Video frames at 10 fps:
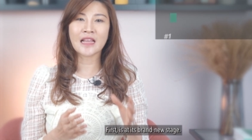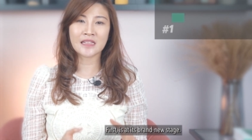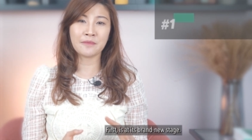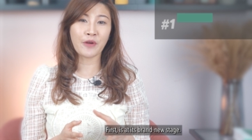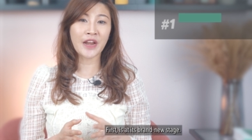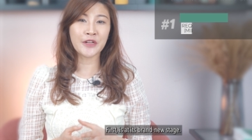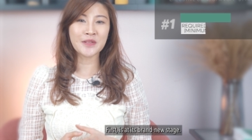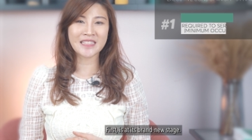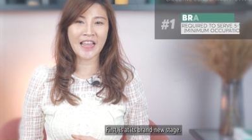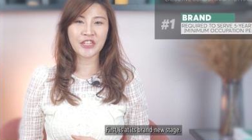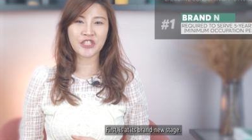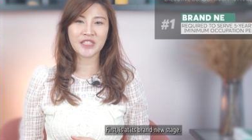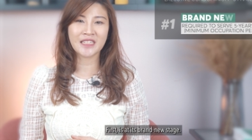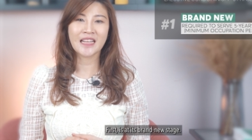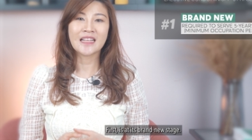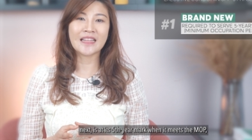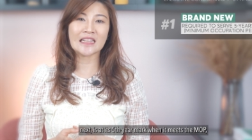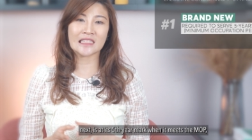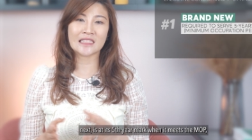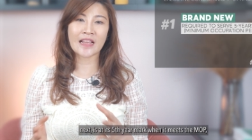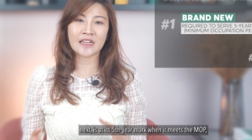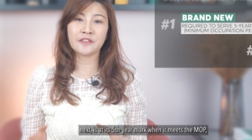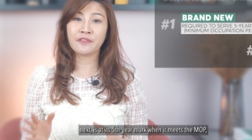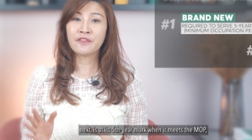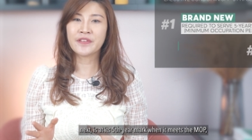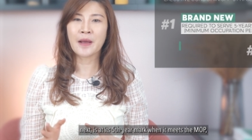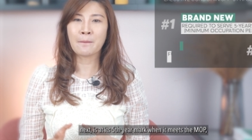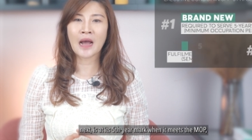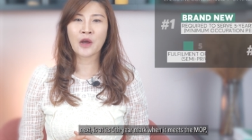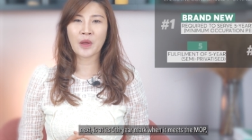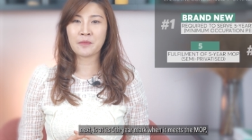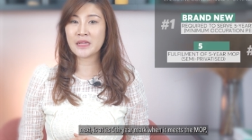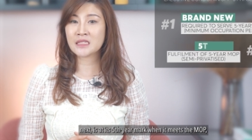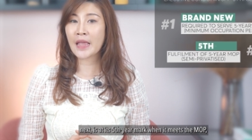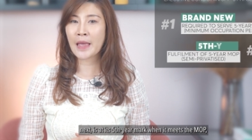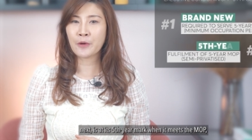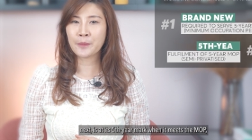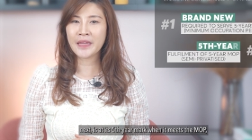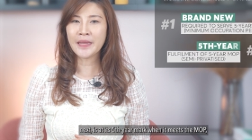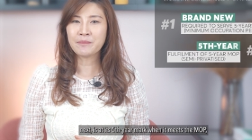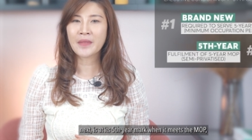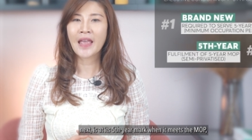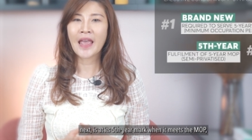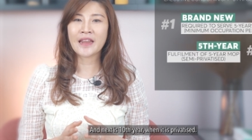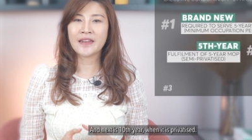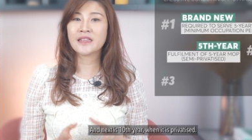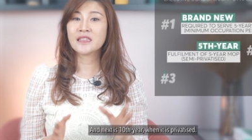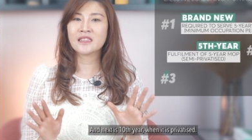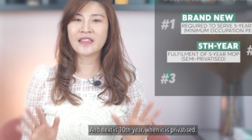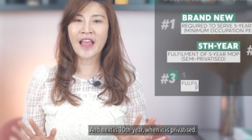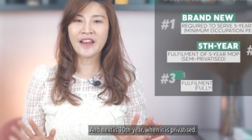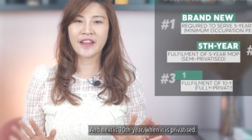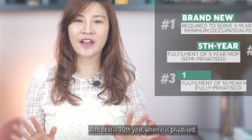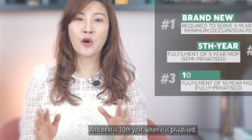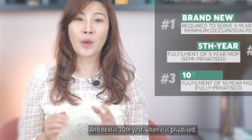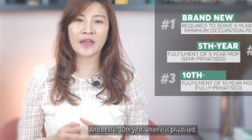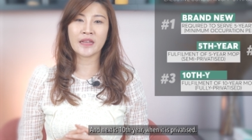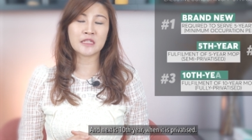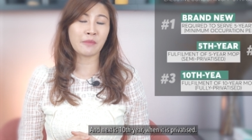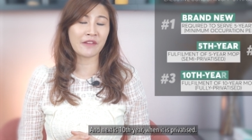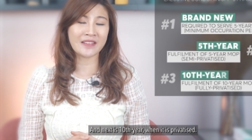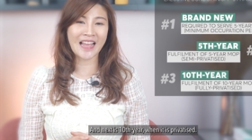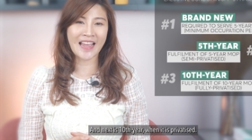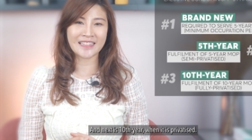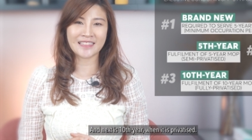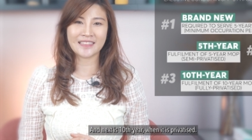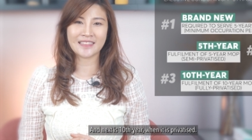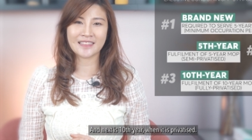is at a brand new stage, next is at its fifth year mark when it meets the M O P, and next is the ten year when it is privatized.